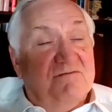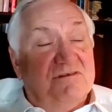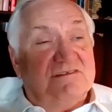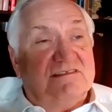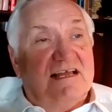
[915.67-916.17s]
He
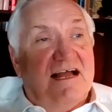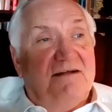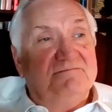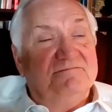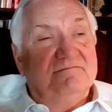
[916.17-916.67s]
was
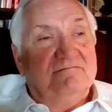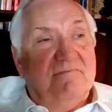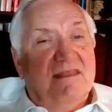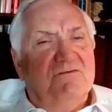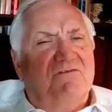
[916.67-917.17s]

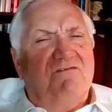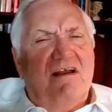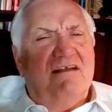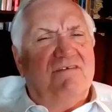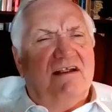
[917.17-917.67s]

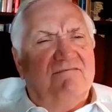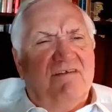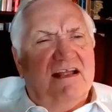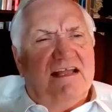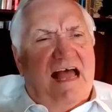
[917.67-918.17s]
very, very,
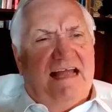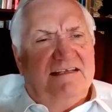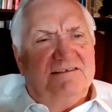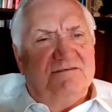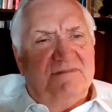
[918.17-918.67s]
very
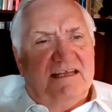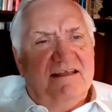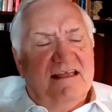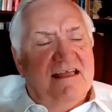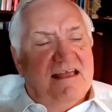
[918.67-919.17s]
kind to me.